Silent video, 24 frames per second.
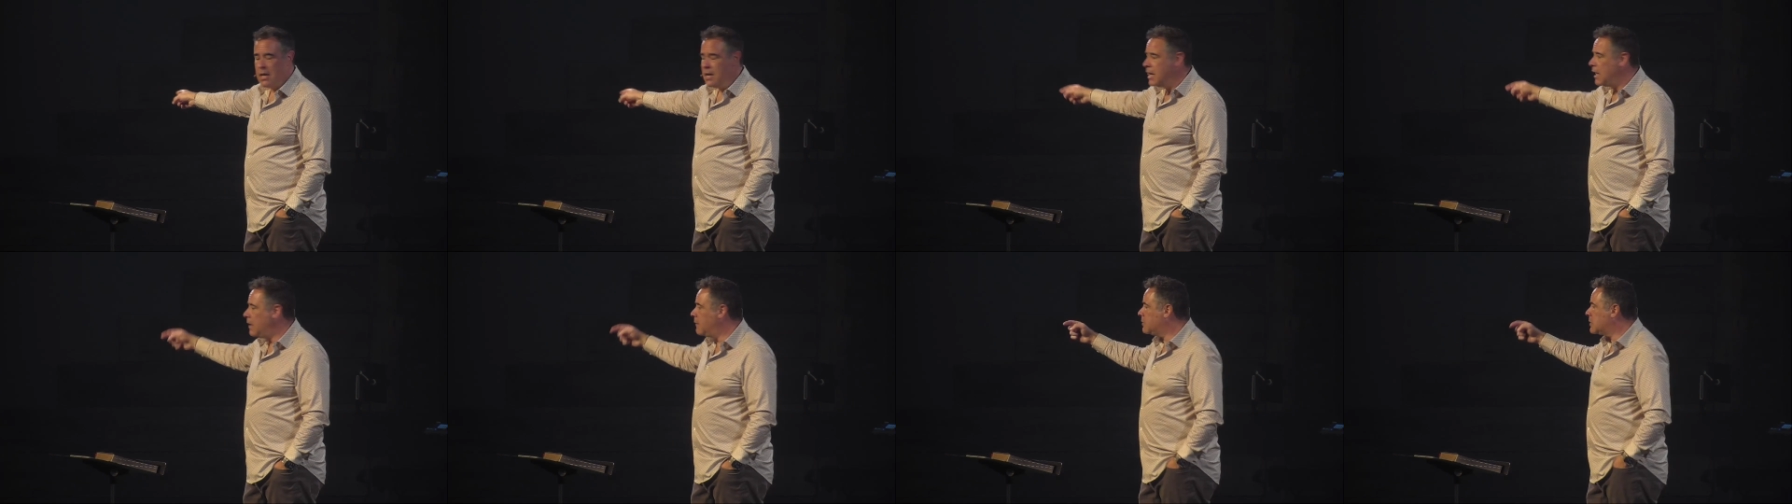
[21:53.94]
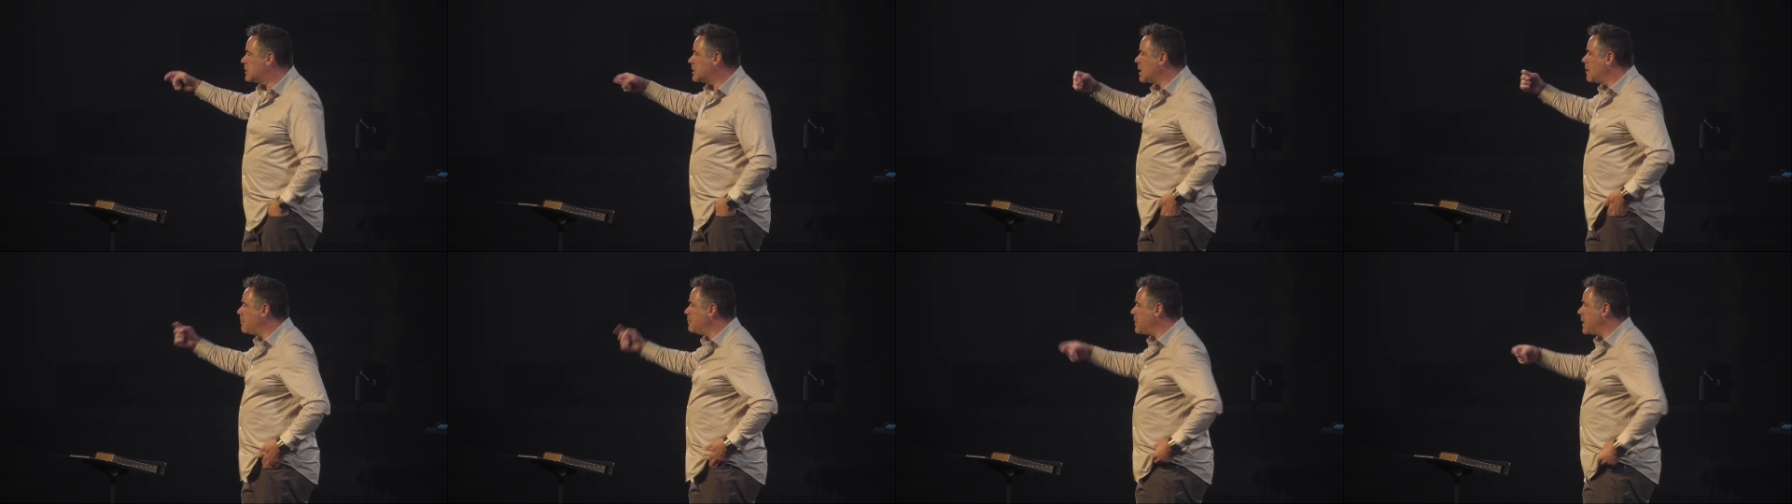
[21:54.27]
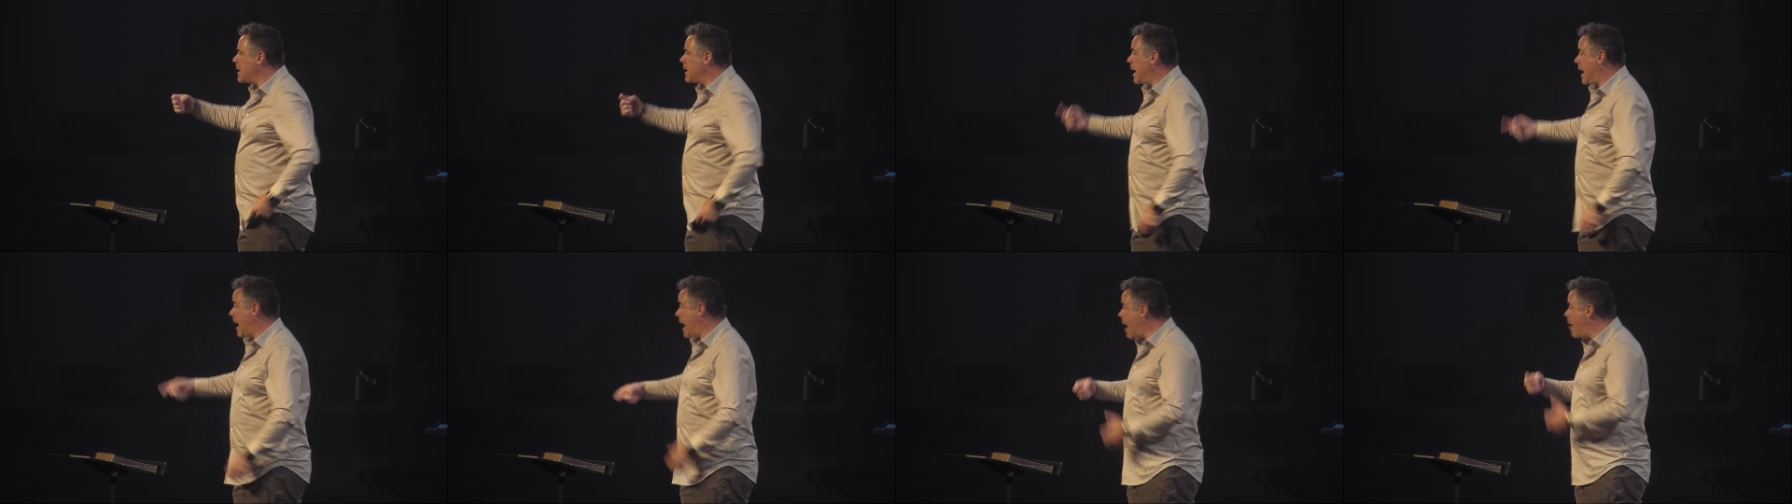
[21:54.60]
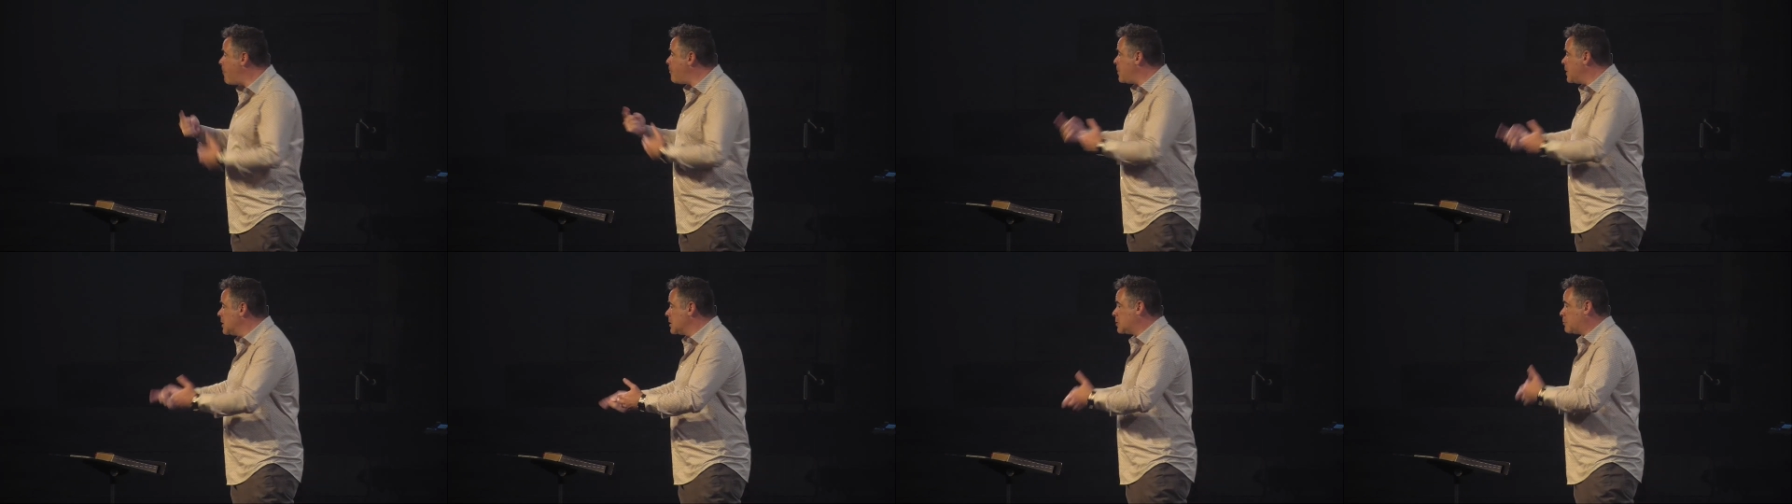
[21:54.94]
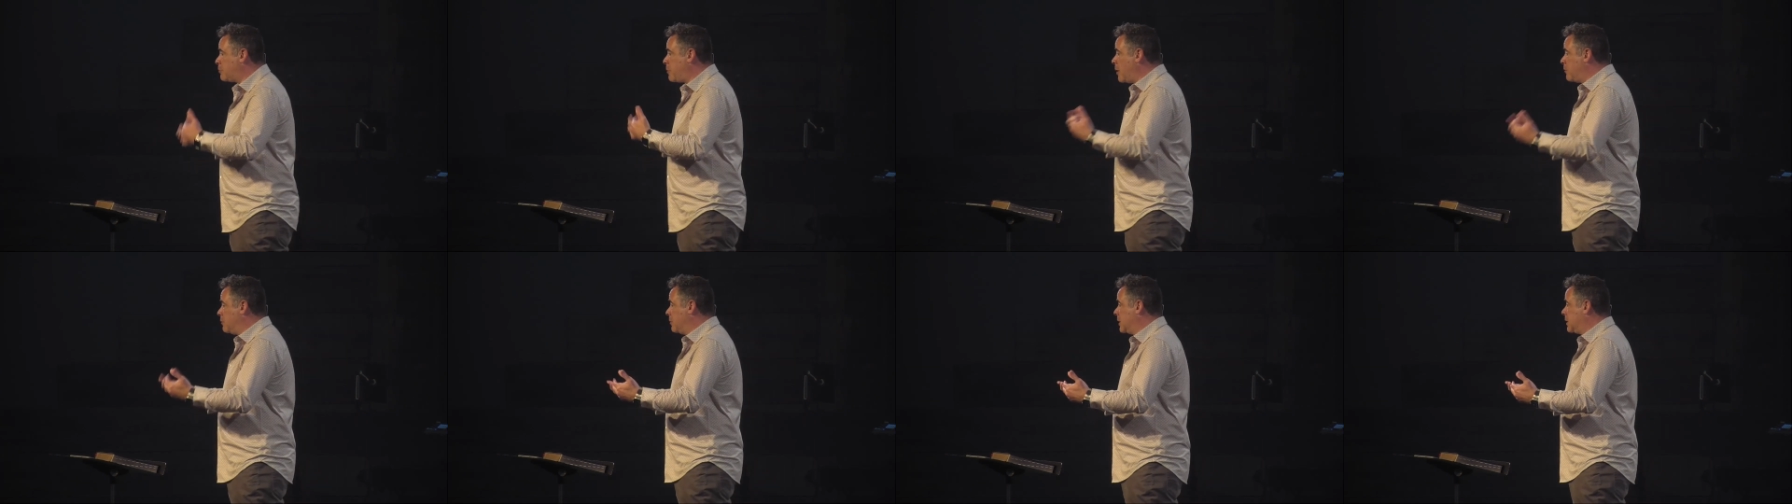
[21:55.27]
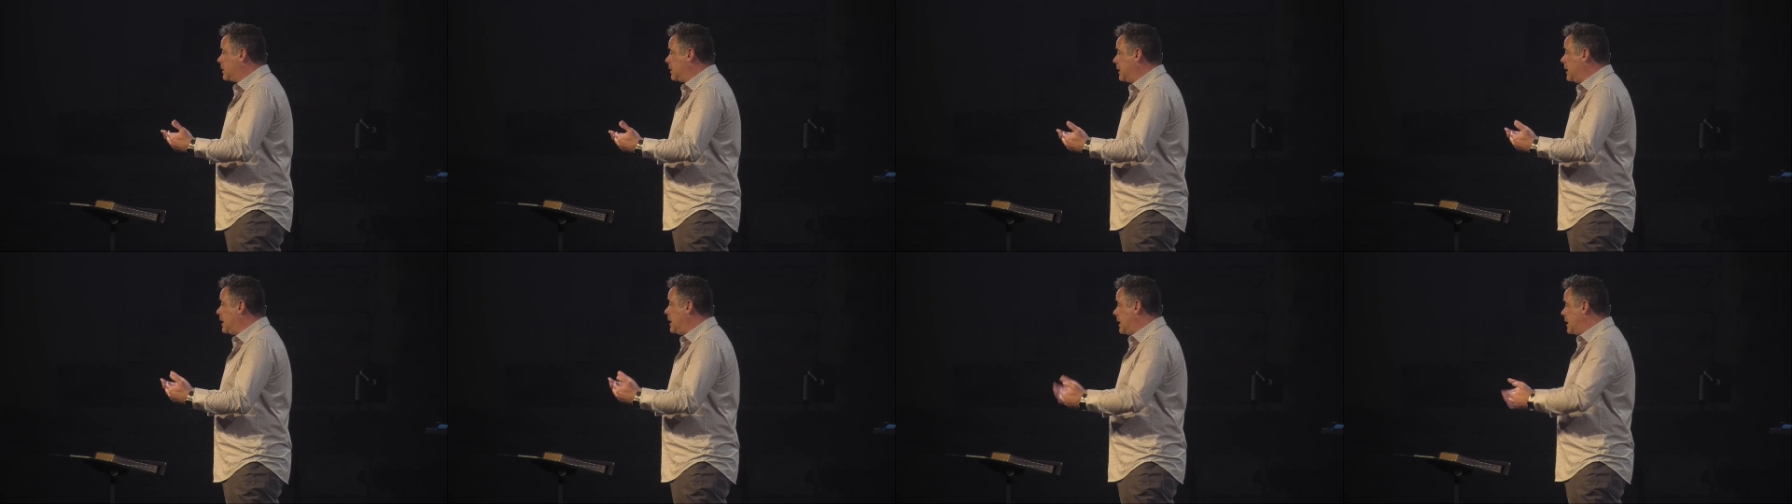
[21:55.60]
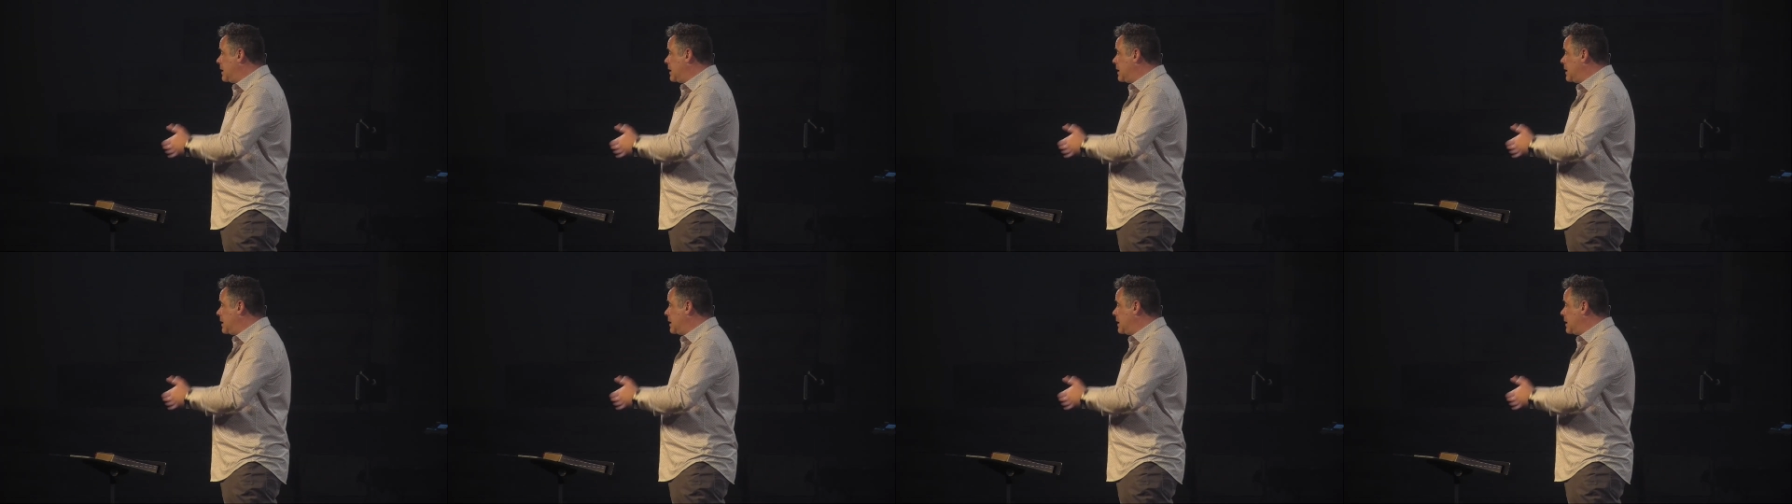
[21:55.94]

If something happens publicly,